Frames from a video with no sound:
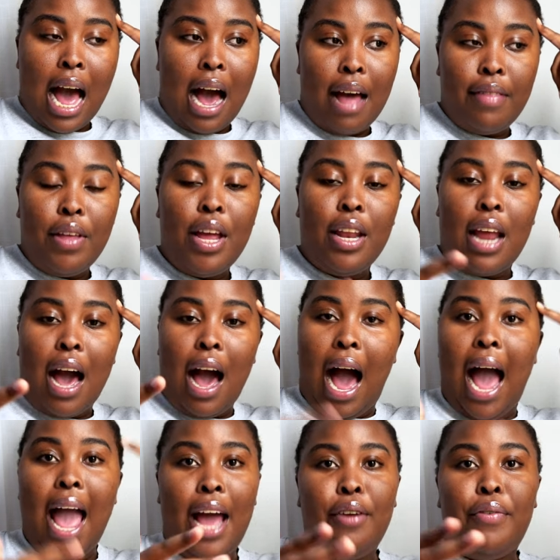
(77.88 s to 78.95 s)
And then
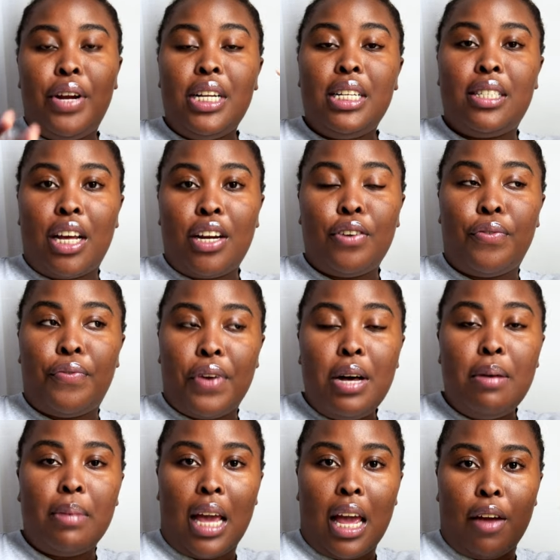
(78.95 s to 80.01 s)
I had already started
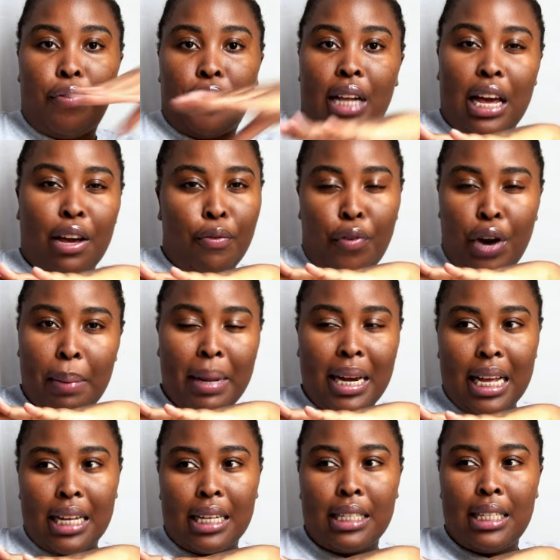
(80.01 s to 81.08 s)
filming for like four
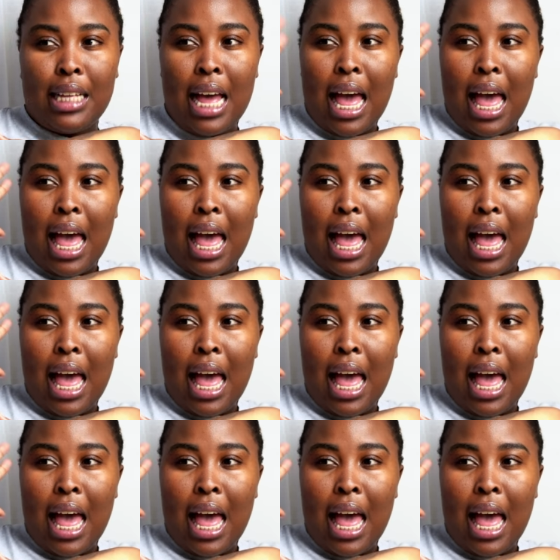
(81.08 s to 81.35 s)
minutes